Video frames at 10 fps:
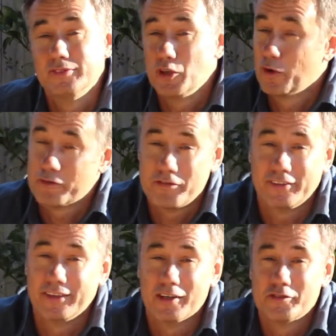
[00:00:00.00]
You're not
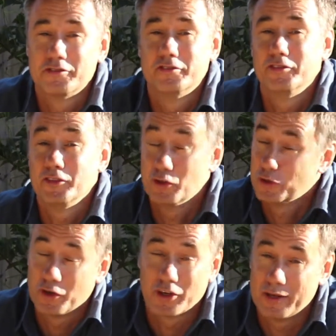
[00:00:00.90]
fit enough.
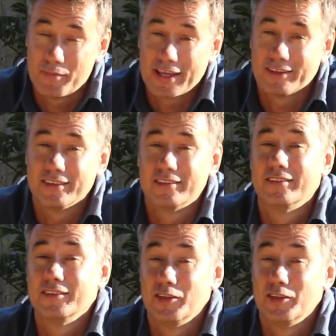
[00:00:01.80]
You're not going to make this.